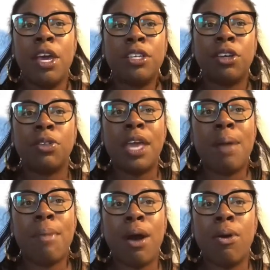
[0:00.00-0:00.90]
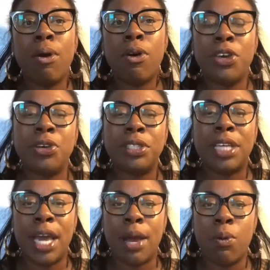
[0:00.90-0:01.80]
So the amount on your
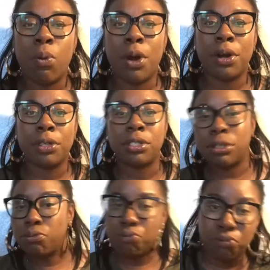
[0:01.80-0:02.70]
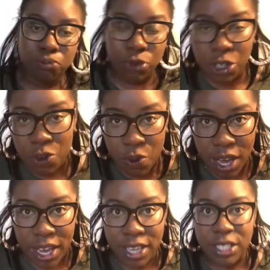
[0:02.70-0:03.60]
debt works 2
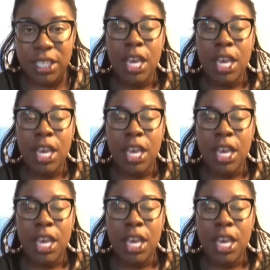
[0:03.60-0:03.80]
ways.